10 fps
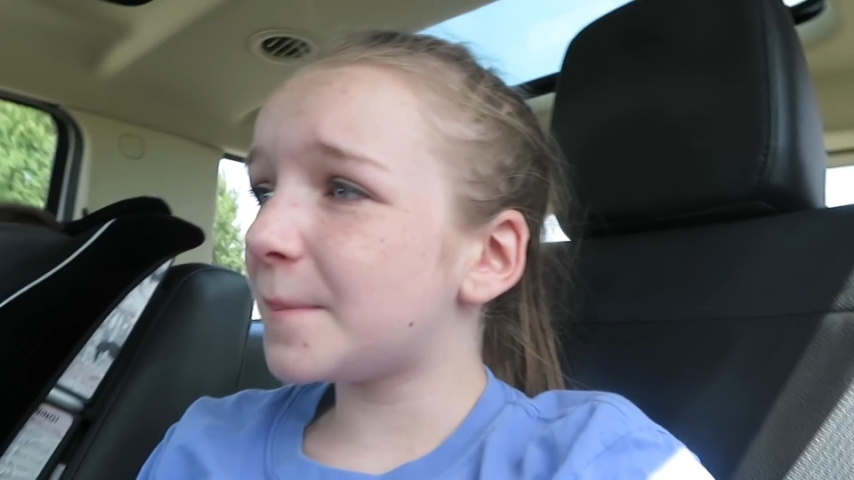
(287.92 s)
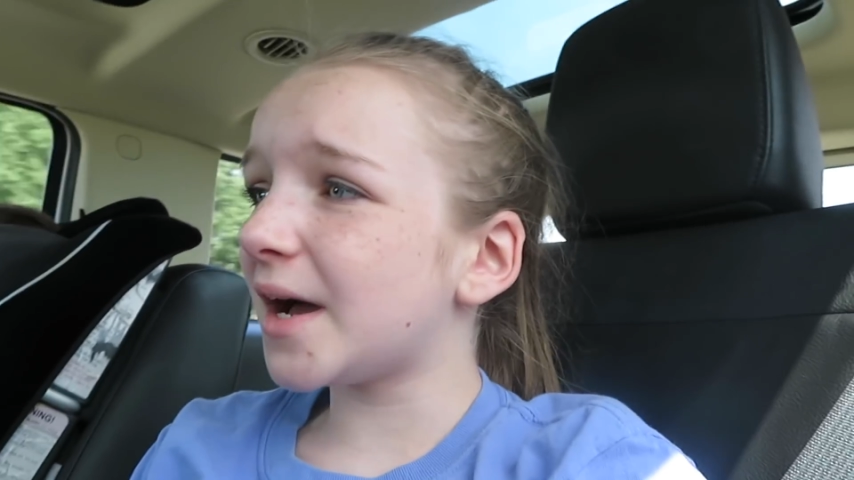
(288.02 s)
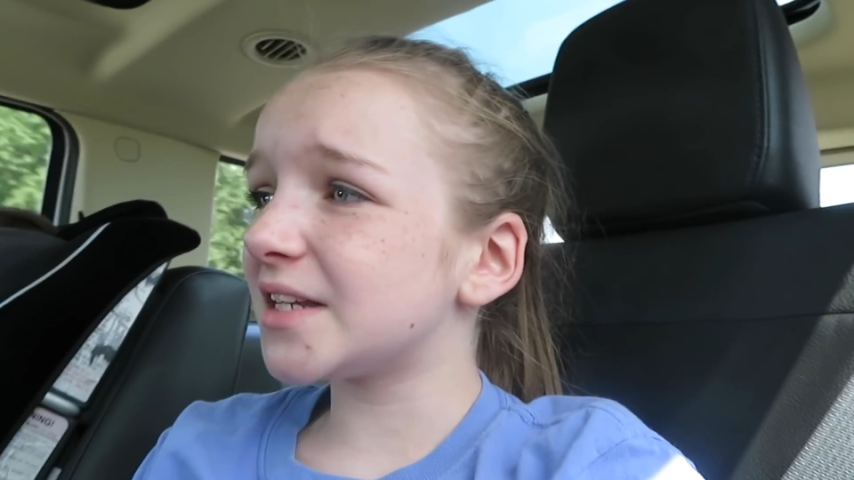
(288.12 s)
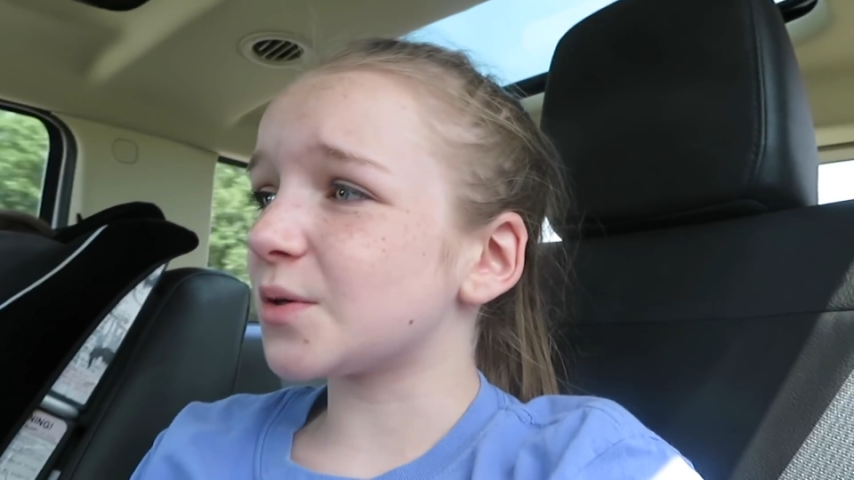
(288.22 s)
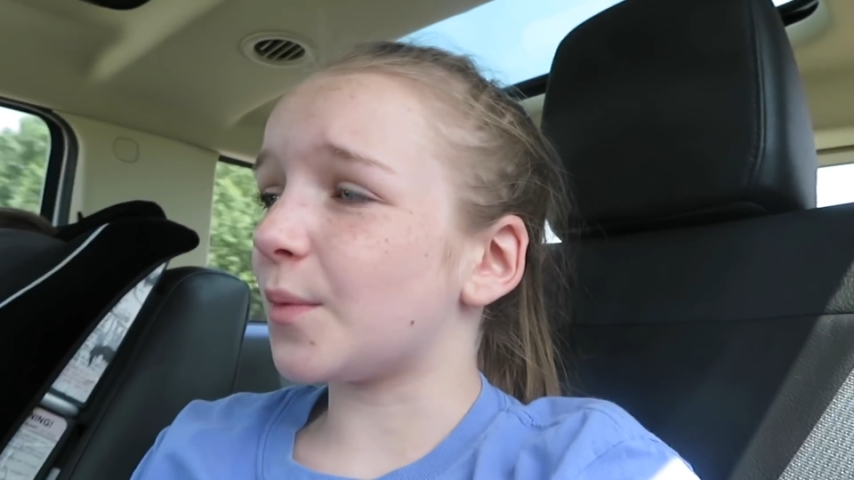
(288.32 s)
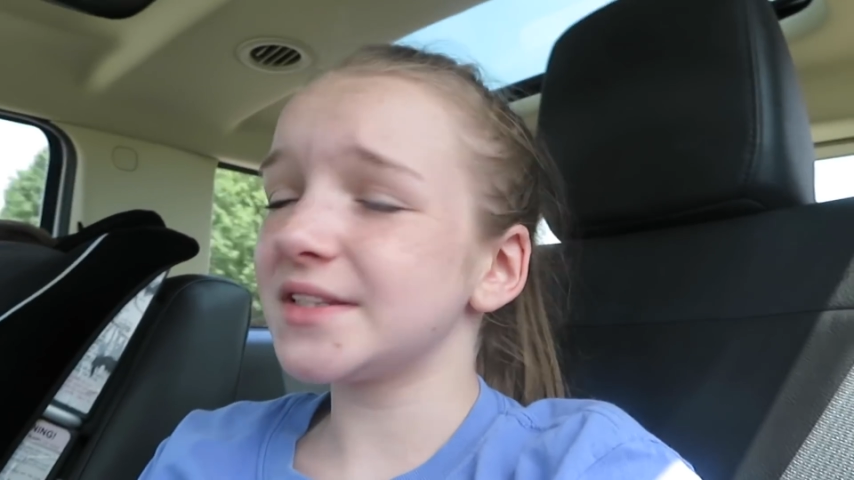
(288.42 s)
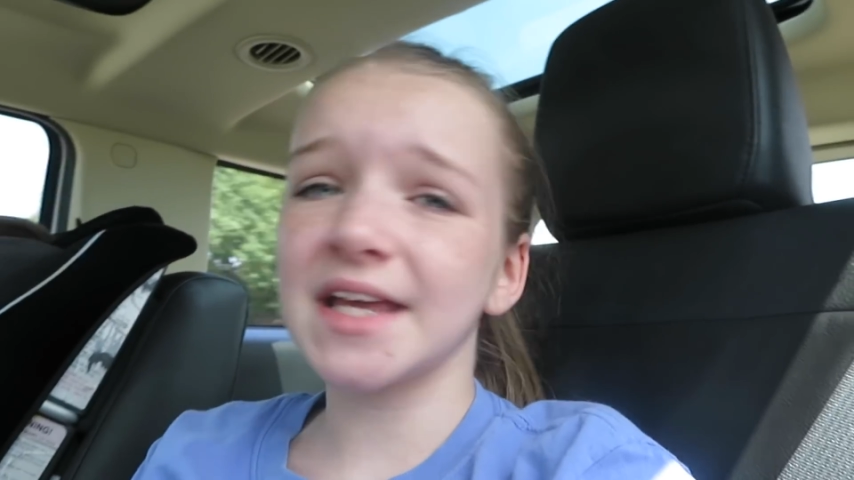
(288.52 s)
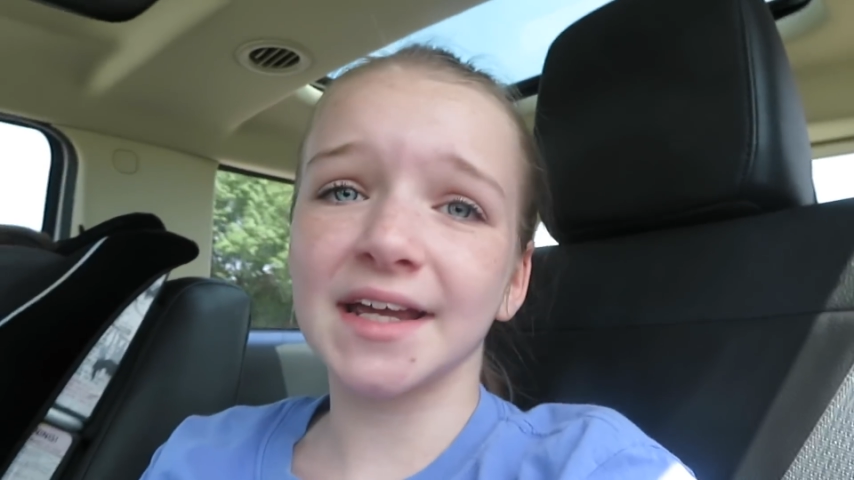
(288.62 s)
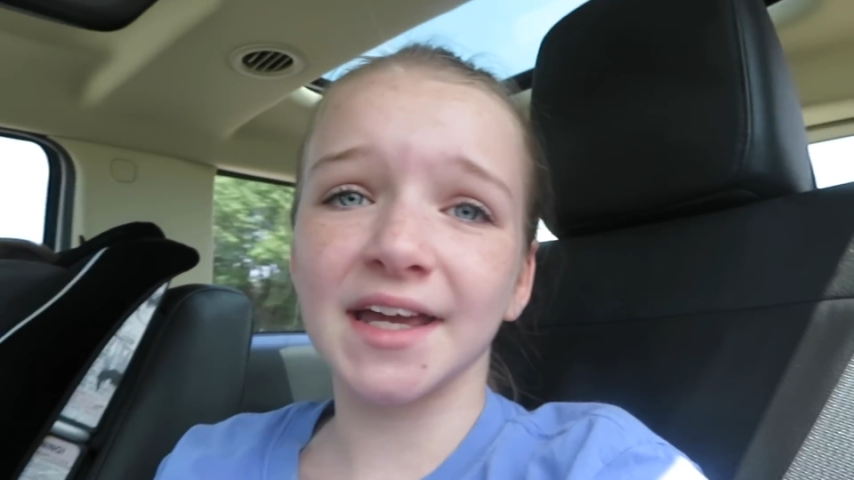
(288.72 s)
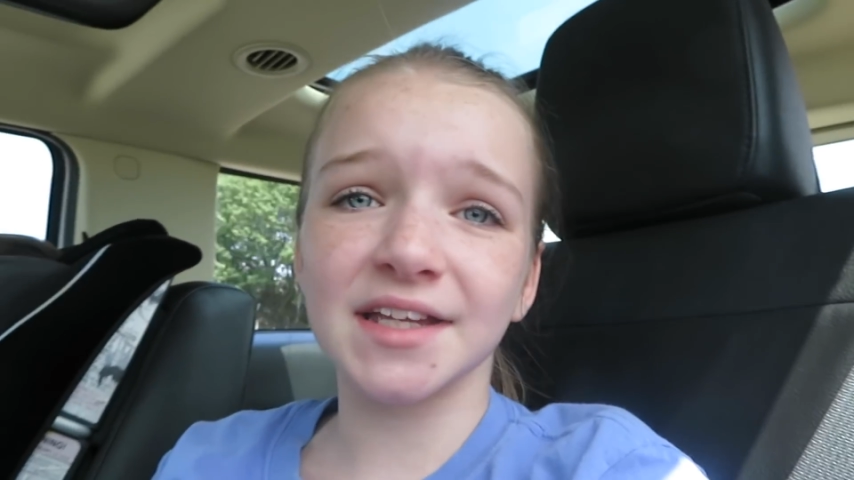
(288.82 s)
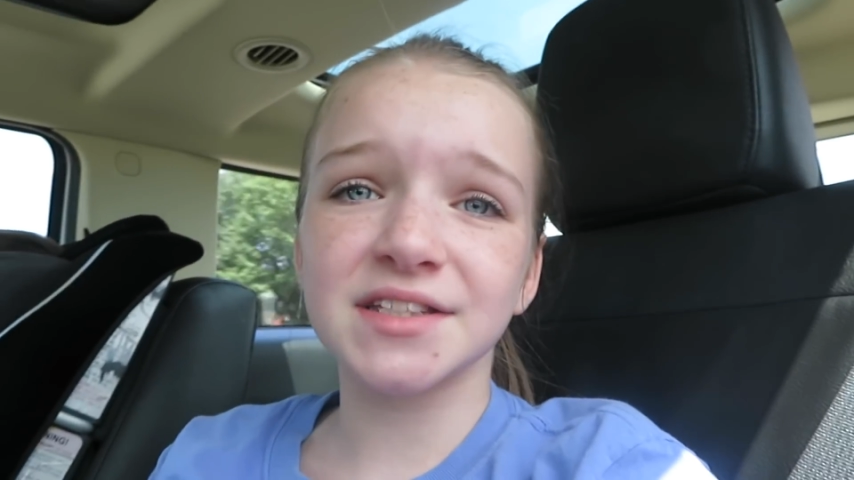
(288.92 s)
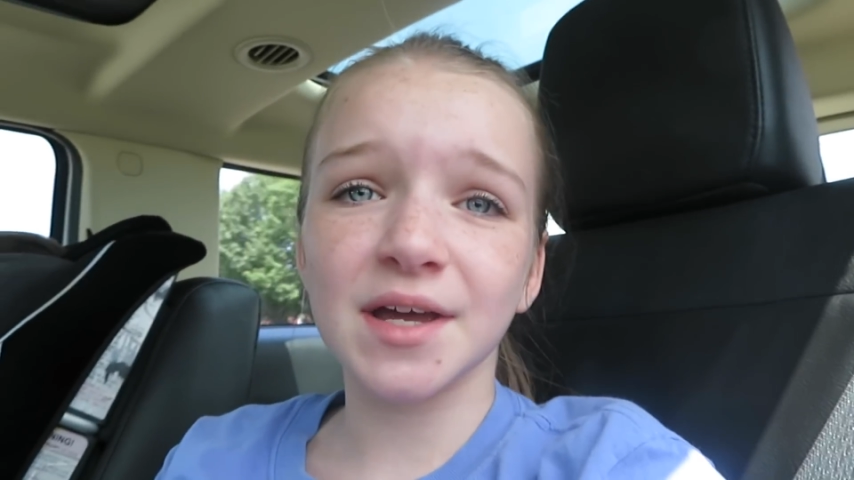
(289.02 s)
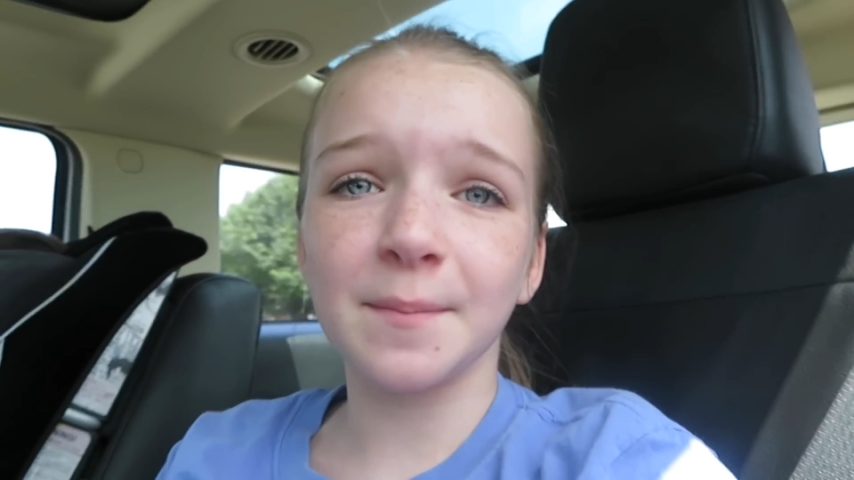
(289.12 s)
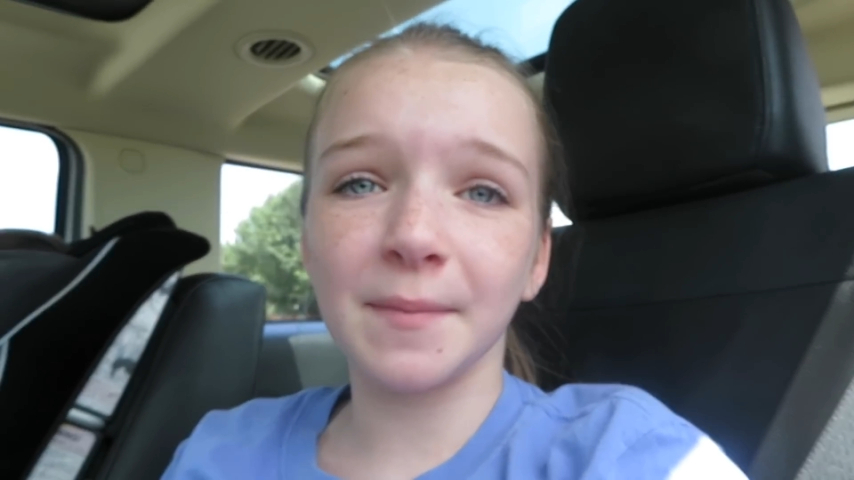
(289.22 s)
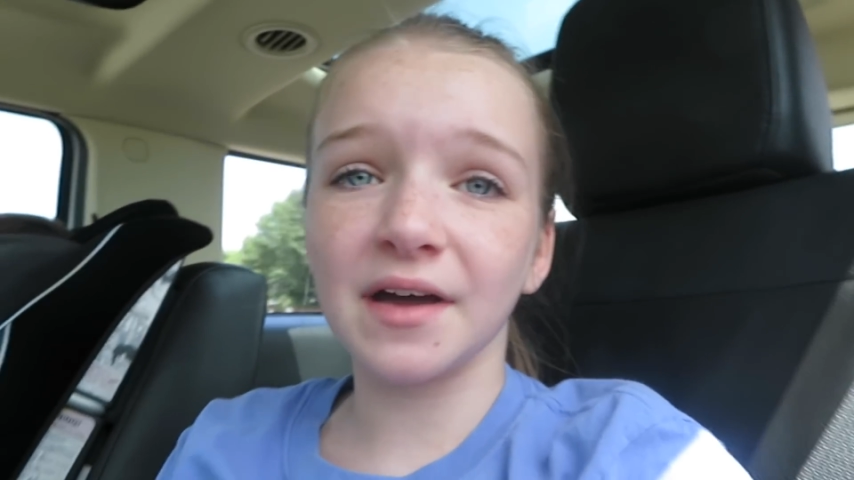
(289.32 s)
But once I get
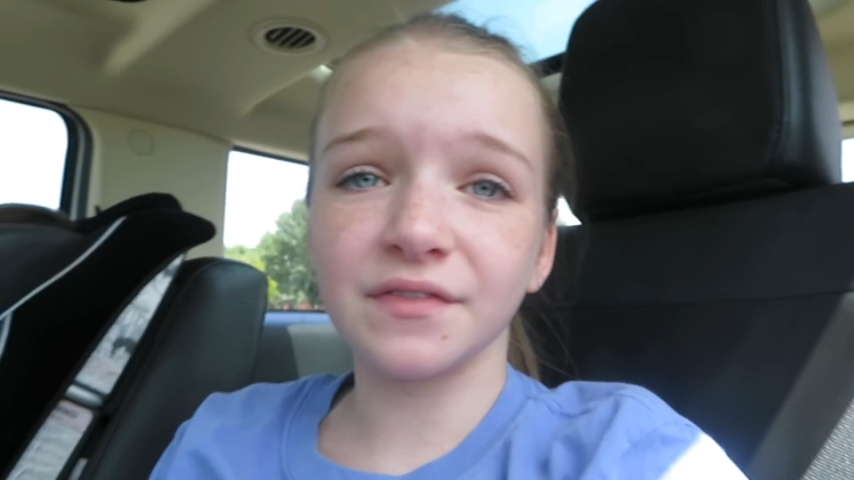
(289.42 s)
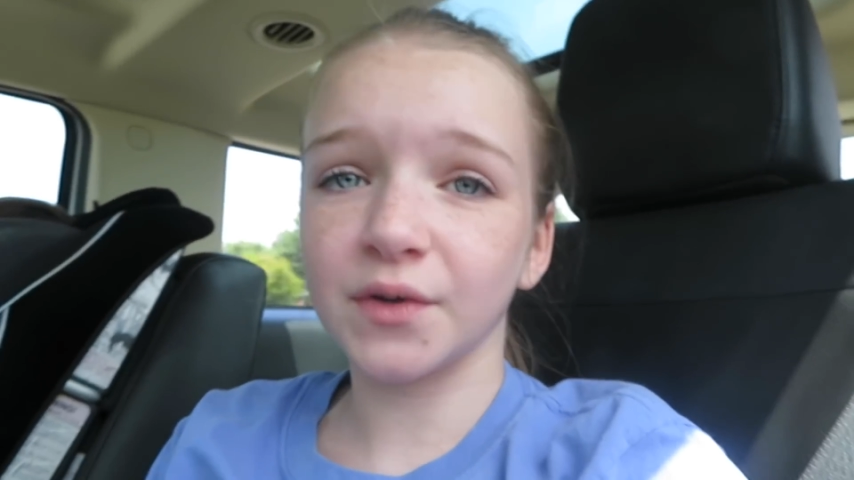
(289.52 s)
my